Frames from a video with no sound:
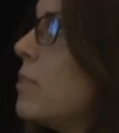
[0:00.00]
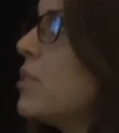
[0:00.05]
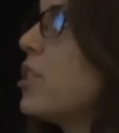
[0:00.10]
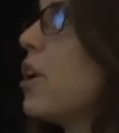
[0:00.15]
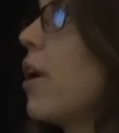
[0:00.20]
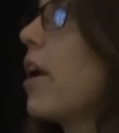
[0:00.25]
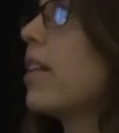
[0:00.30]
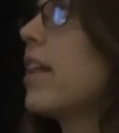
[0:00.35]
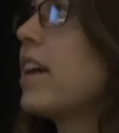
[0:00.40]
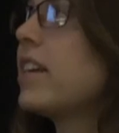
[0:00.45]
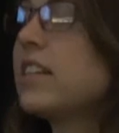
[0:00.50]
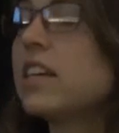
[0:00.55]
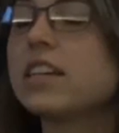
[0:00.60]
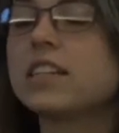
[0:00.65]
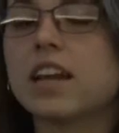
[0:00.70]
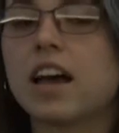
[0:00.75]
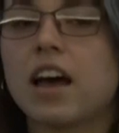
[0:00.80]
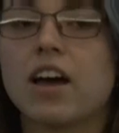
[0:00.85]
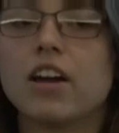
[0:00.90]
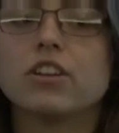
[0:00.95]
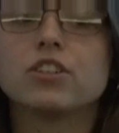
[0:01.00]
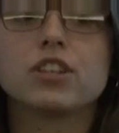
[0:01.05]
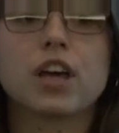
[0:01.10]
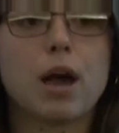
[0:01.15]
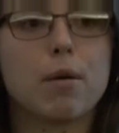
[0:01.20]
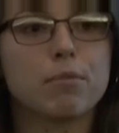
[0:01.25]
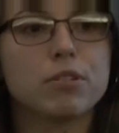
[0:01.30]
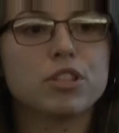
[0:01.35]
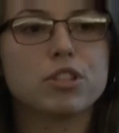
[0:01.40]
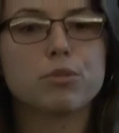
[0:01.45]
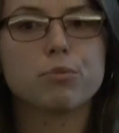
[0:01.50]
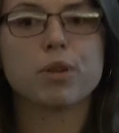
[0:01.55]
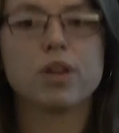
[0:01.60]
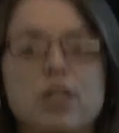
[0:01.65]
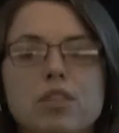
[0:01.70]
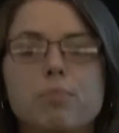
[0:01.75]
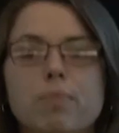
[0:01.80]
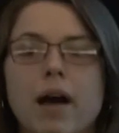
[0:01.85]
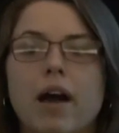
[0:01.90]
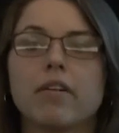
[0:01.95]
So I'd like to acknowledge
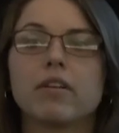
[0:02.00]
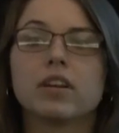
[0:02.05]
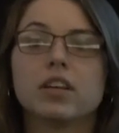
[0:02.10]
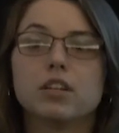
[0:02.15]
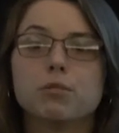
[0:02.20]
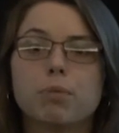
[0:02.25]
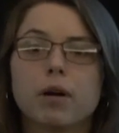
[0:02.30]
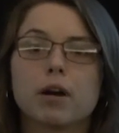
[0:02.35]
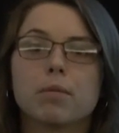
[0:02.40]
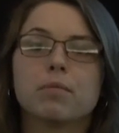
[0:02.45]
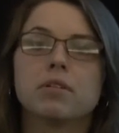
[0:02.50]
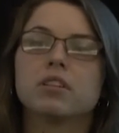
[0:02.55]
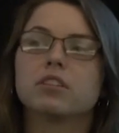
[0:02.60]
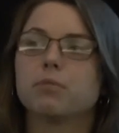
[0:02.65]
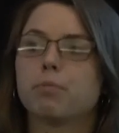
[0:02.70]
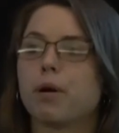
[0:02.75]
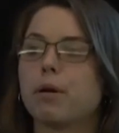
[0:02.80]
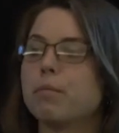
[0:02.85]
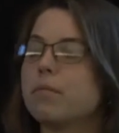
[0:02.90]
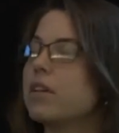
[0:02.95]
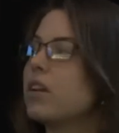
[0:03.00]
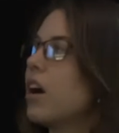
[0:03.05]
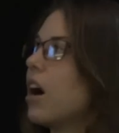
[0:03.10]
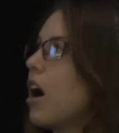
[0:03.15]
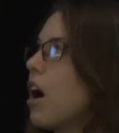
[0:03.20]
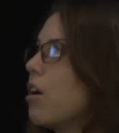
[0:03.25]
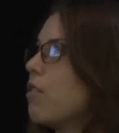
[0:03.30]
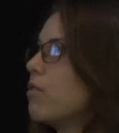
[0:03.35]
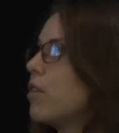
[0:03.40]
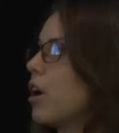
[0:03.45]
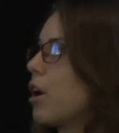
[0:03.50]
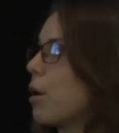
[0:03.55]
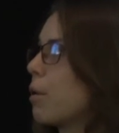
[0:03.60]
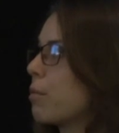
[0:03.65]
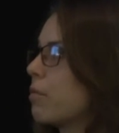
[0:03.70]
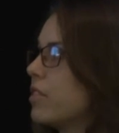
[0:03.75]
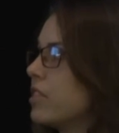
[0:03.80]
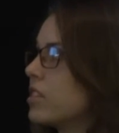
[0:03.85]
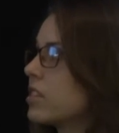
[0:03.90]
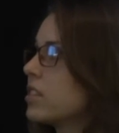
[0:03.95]
MSOE, the Department
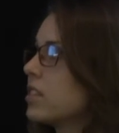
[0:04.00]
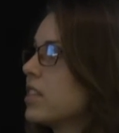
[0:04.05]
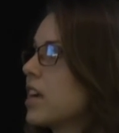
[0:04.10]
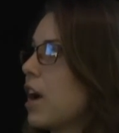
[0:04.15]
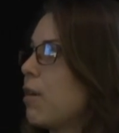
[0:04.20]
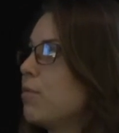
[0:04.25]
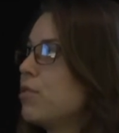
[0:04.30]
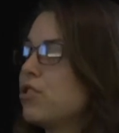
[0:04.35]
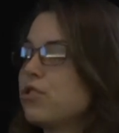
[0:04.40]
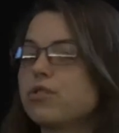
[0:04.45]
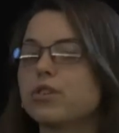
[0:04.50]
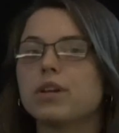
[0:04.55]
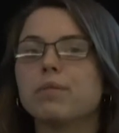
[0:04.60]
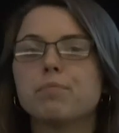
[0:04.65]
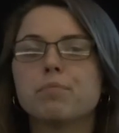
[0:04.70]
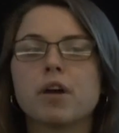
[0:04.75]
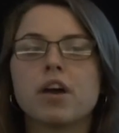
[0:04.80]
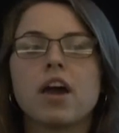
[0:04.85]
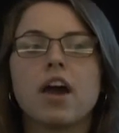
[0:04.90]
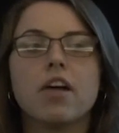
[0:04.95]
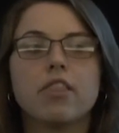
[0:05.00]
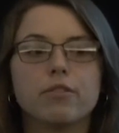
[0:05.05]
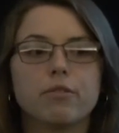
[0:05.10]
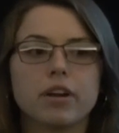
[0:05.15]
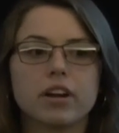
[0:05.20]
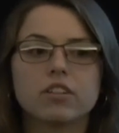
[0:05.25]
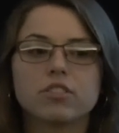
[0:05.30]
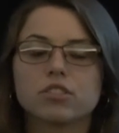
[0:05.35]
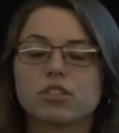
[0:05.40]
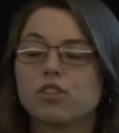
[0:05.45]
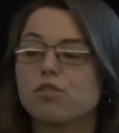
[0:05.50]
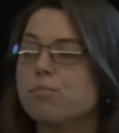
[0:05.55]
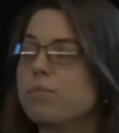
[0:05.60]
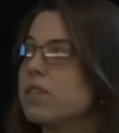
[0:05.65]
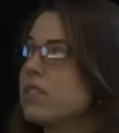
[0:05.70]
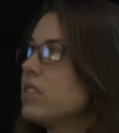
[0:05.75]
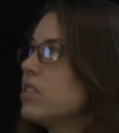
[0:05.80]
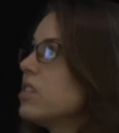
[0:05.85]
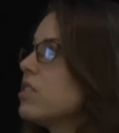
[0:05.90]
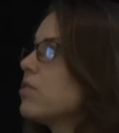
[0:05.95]
of Physics and Chemistry, and the Raider School of
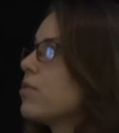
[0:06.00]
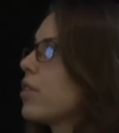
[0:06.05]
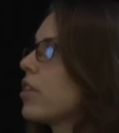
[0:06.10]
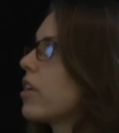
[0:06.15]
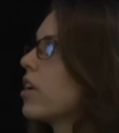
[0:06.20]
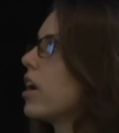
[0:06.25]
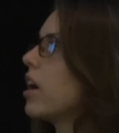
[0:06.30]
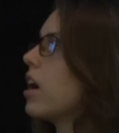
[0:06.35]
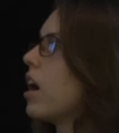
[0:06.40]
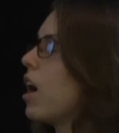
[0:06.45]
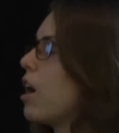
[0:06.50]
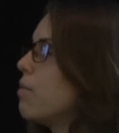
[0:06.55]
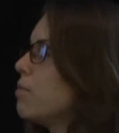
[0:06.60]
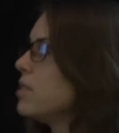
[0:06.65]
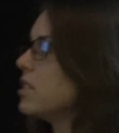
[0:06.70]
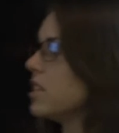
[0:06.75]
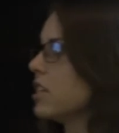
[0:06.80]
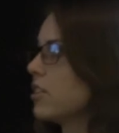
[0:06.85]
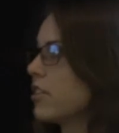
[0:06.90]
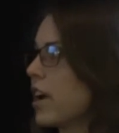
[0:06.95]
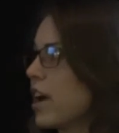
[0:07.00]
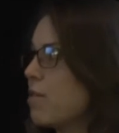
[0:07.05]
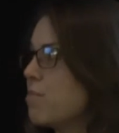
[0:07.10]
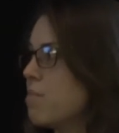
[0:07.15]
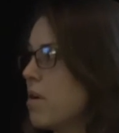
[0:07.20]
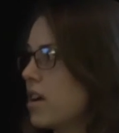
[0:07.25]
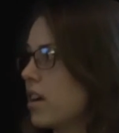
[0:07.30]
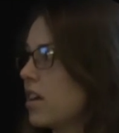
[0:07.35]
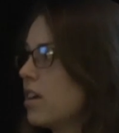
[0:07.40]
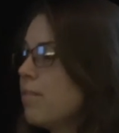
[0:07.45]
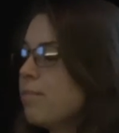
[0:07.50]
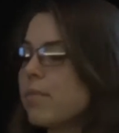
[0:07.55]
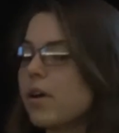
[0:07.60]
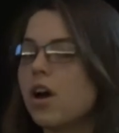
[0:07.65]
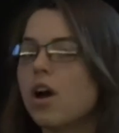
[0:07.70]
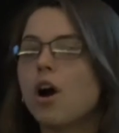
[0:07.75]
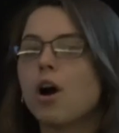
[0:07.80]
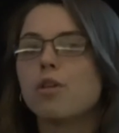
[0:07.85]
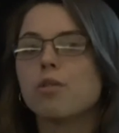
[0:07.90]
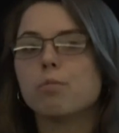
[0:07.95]
Business for their seed grant money.
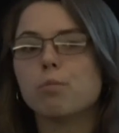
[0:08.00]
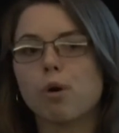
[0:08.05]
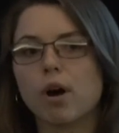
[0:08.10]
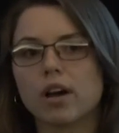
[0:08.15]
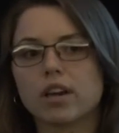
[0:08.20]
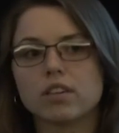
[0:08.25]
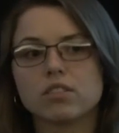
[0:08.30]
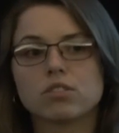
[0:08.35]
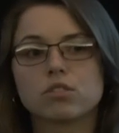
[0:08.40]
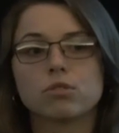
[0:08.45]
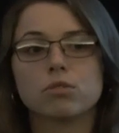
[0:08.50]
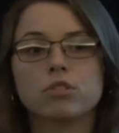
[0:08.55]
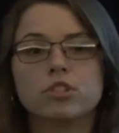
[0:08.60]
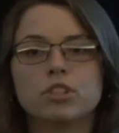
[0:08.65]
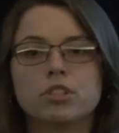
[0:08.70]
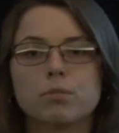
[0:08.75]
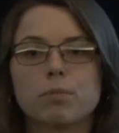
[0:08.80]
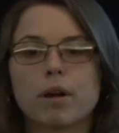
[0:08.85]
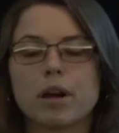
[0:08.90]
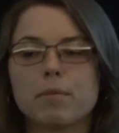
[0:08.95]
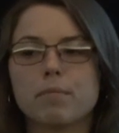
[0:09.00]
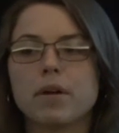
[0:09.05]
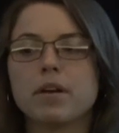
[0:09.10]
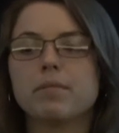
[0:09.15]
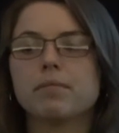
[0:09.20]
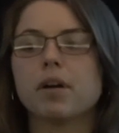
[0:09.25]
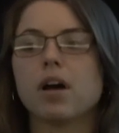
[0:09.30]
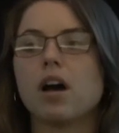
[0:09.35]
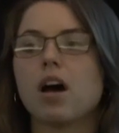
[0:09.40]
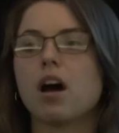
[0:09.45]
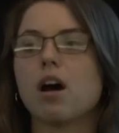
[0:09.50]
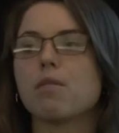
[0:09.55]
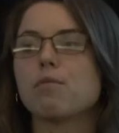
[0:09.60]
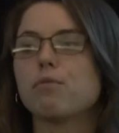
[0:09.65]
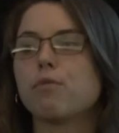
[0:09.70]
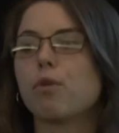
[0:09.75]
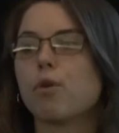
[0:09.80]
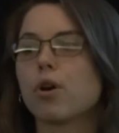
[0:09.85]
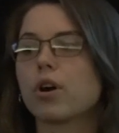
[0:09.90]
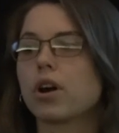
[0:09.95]
The Milwaukee Sewage Department
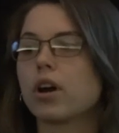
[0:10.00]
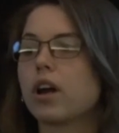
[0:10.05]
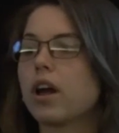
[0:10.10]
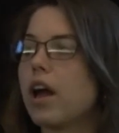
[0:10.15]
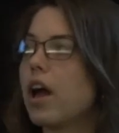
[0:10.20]
for